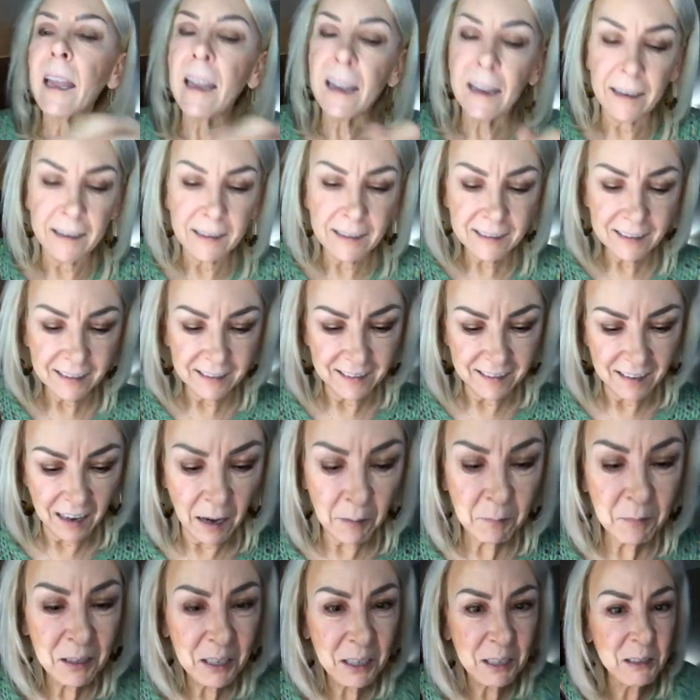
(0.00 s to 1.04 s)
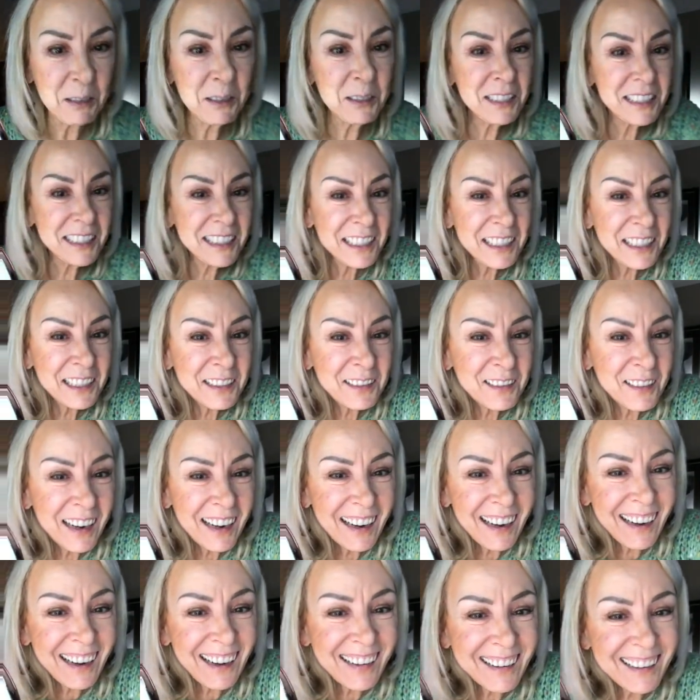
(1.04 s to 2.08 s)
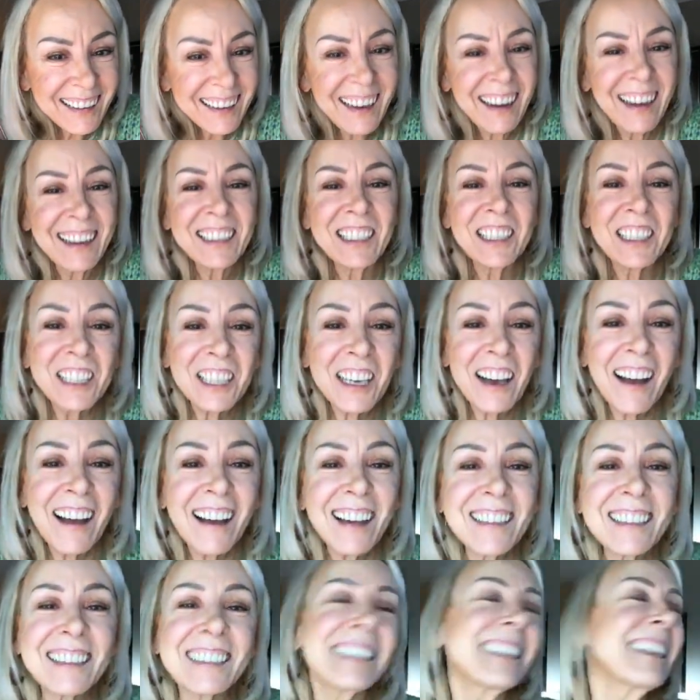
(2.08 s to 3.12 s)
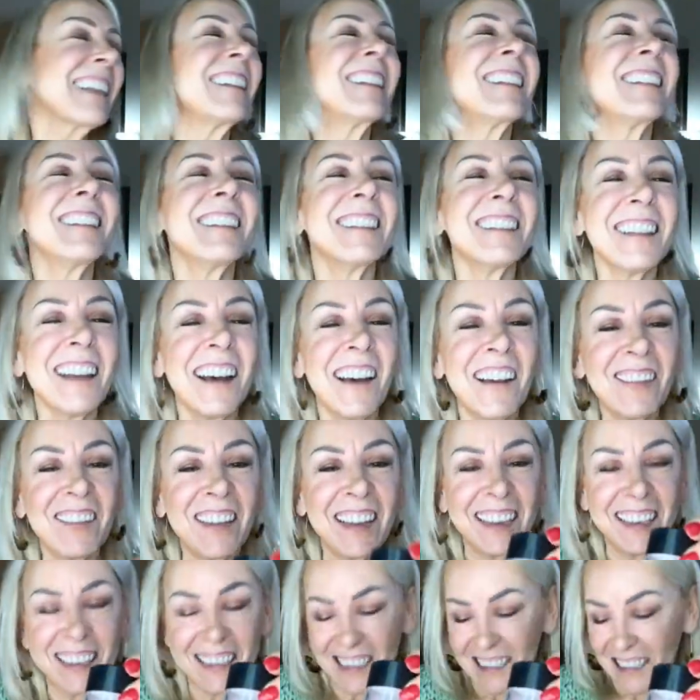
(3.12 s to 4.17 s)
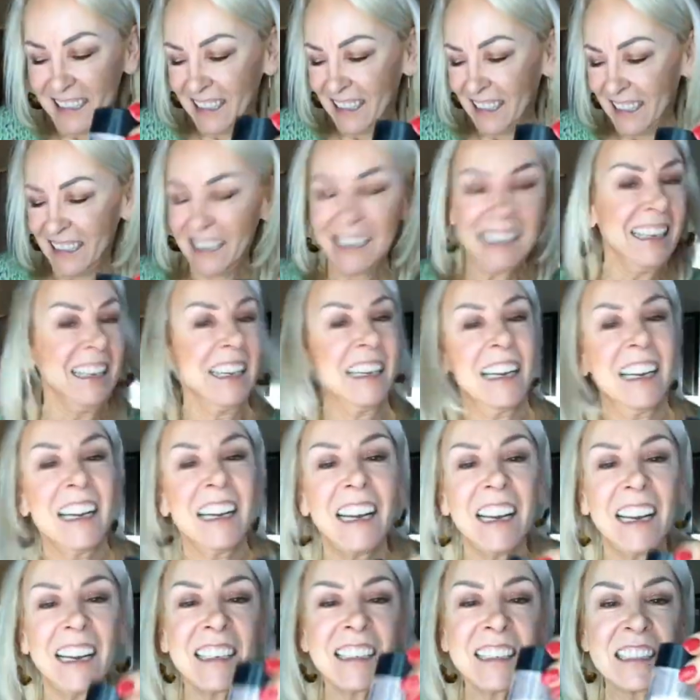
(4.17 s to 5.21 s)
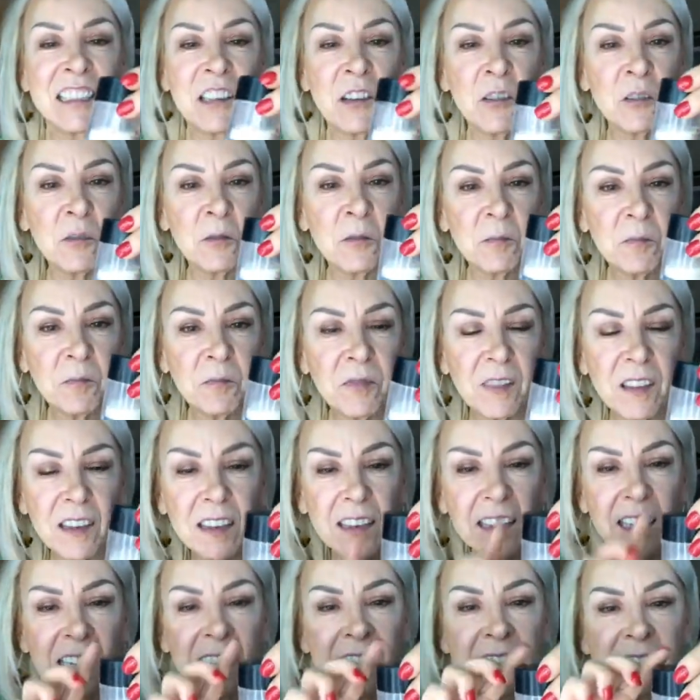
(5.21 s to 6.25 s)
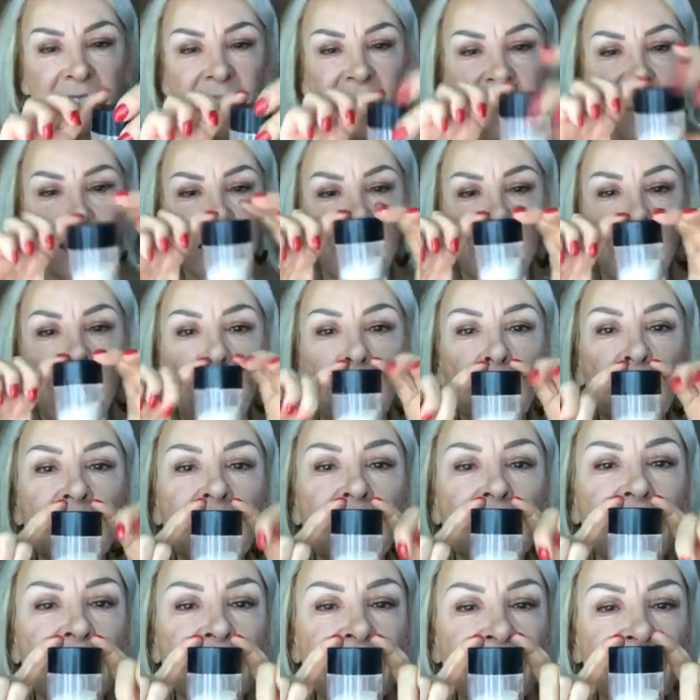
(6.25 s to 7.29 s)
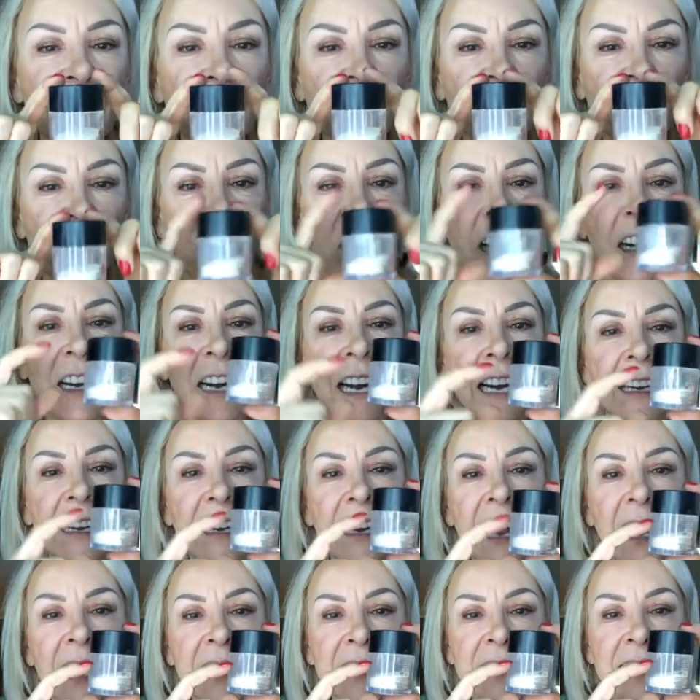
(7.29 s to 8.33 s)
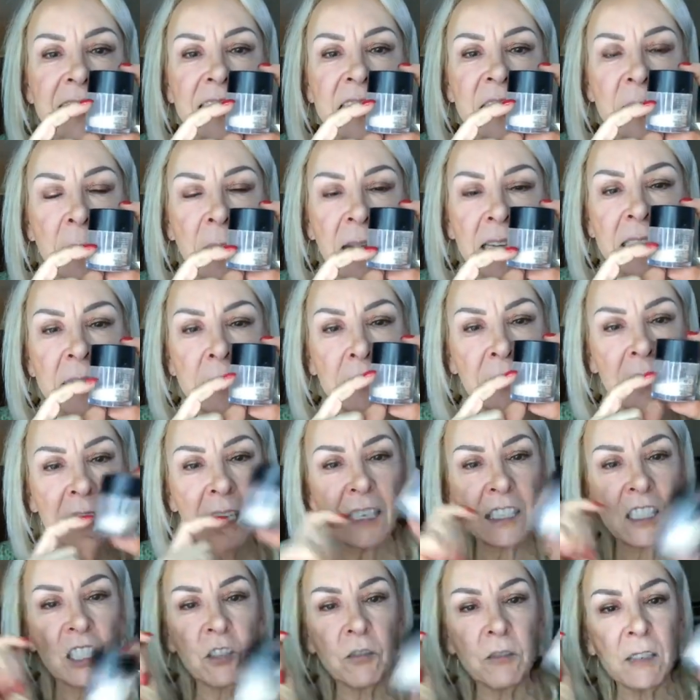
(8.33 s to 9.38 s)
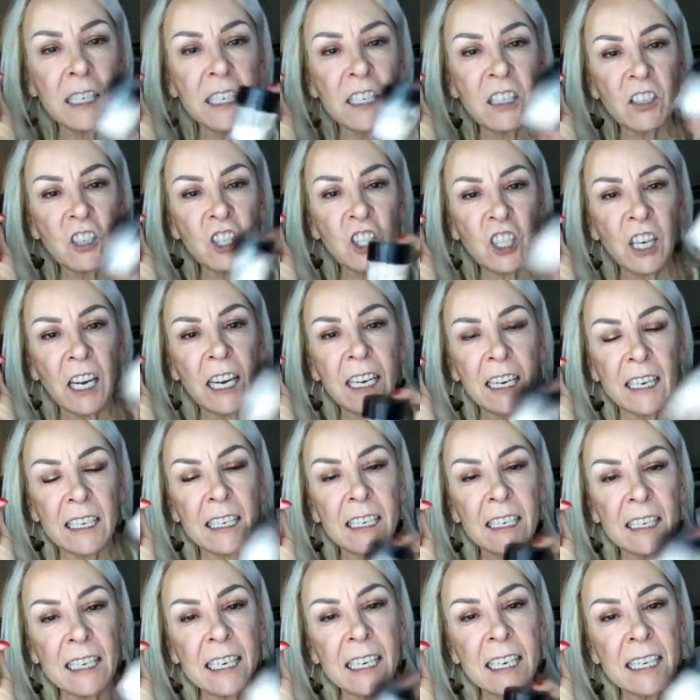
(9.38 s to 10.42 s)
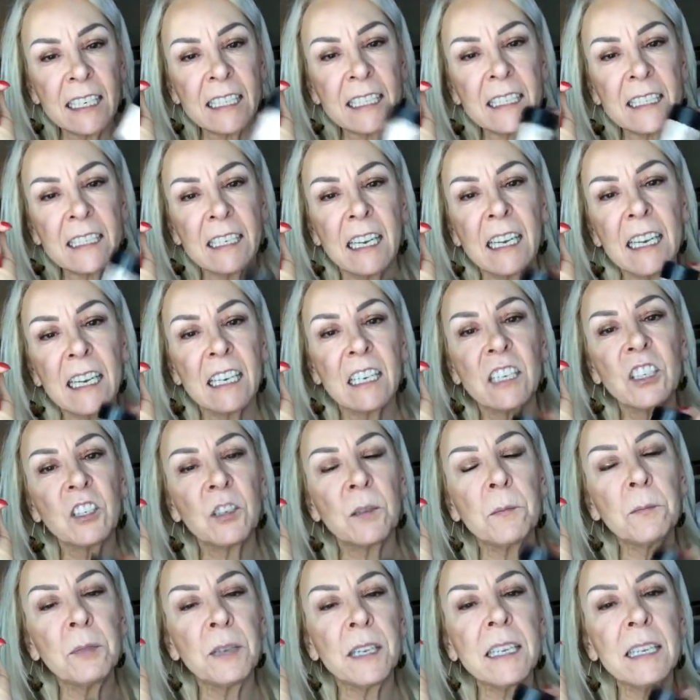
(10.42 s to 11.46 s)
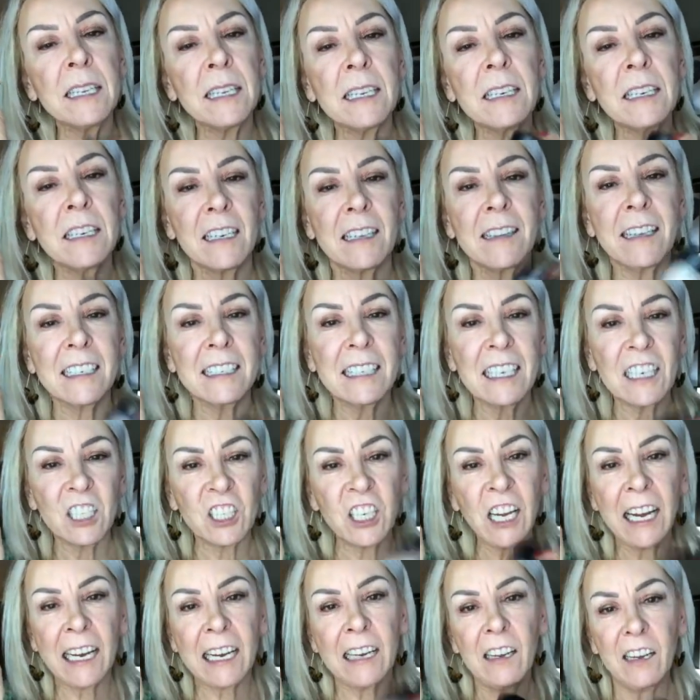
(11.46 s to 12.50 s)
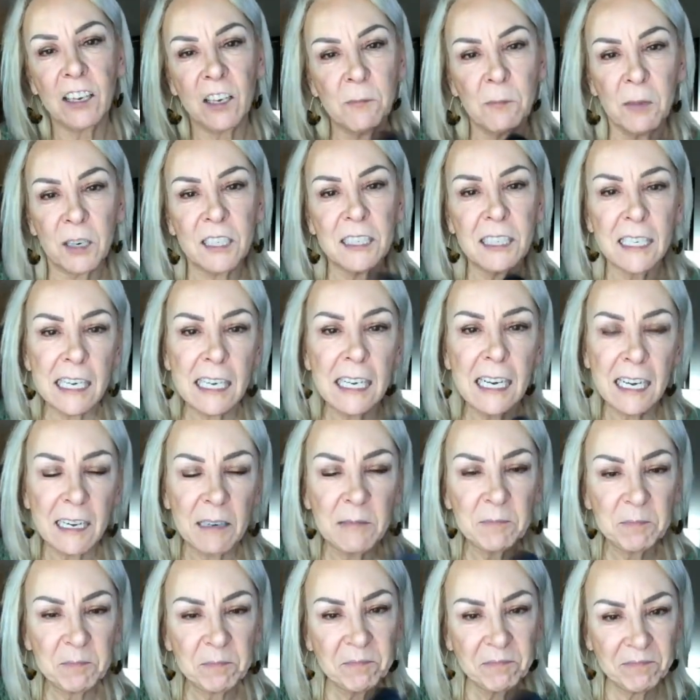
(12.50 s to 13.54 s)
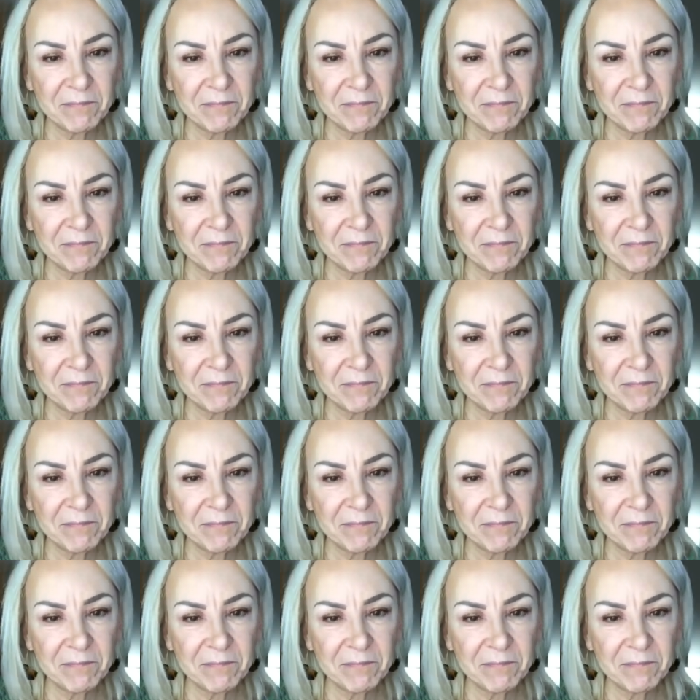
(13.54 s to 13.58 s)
And I'm gonna use the new one. I just love it. So it comes in this jar and it has the space because you need to shake it. It needs to be, they say shake it like a martini